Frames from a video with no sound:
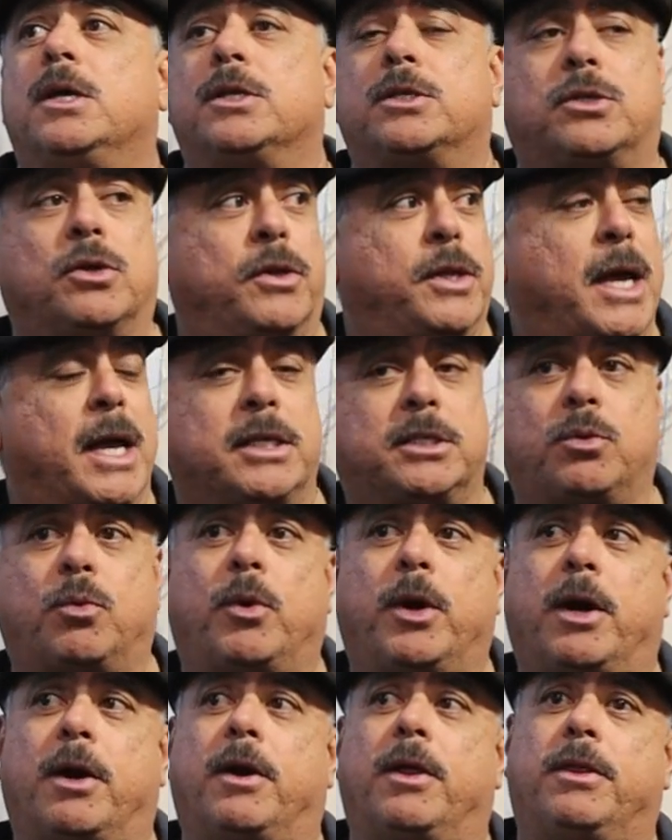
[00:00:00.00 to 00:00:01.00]
So that's
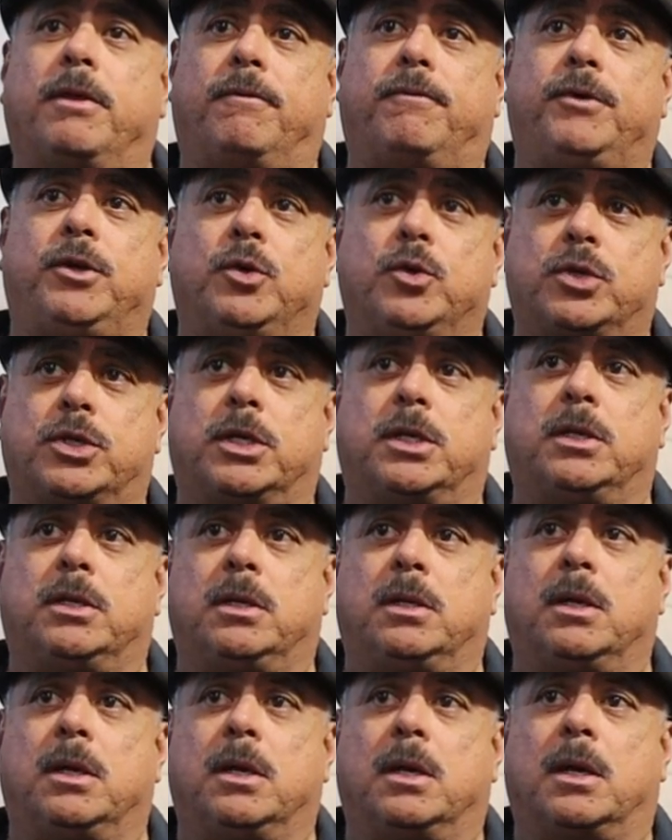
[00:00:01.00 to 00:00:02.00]
where the
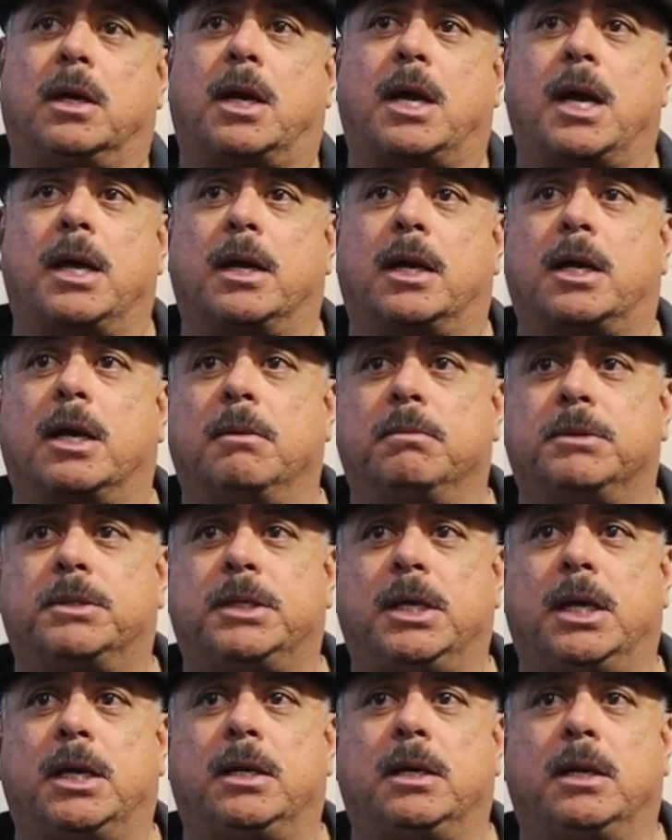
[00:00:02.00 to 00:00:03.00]
fusion kind of
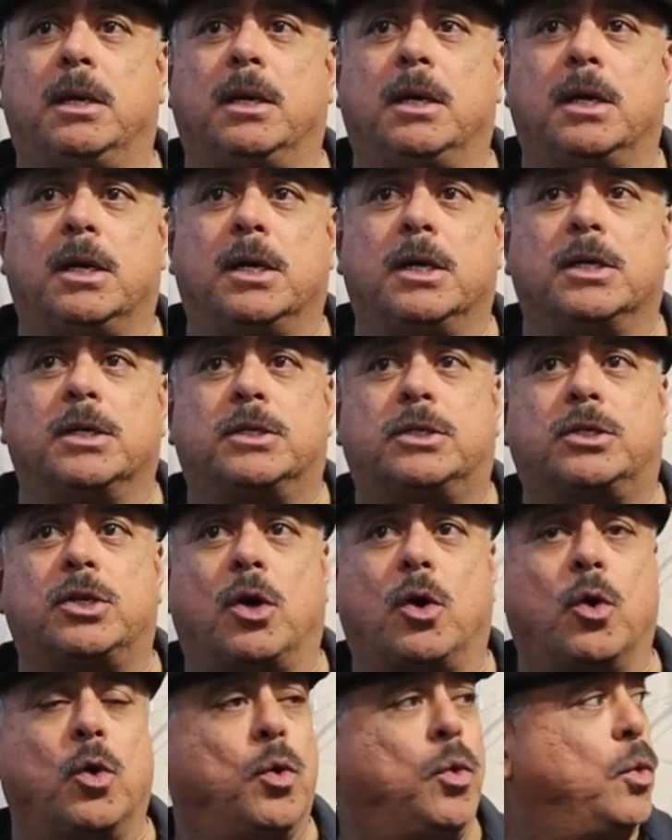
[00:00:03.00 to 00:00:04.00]
comes in.
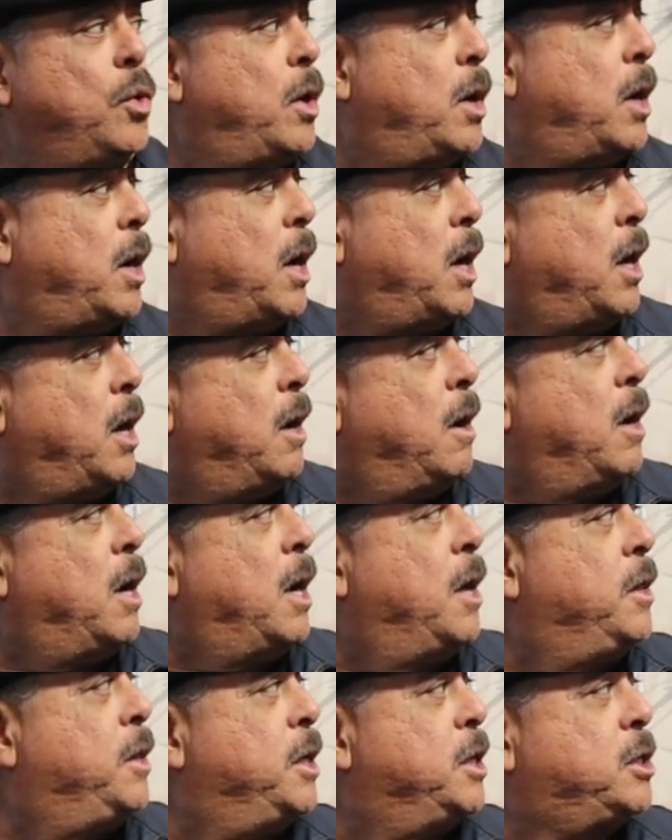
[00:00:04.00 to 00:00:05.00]
So
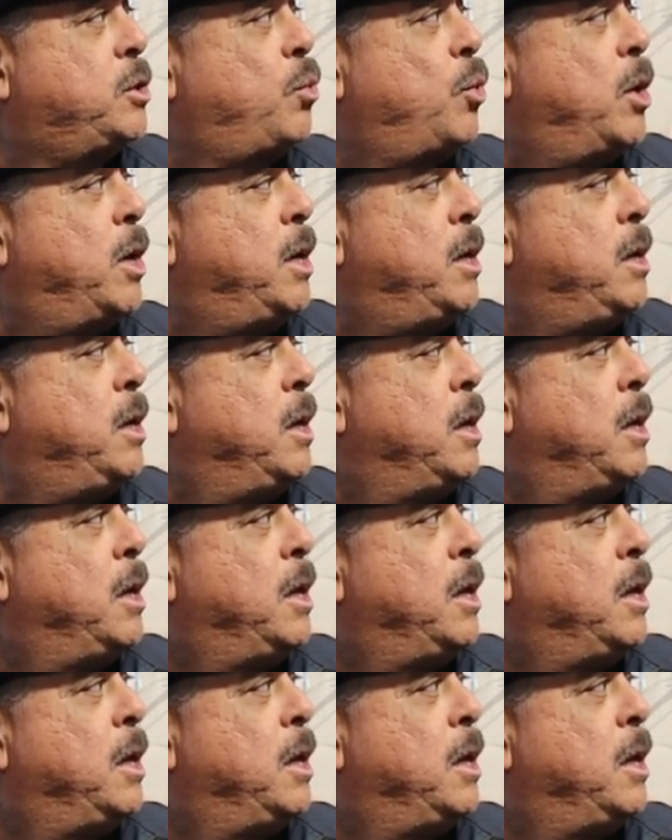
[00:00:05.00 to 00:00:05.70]
on this one,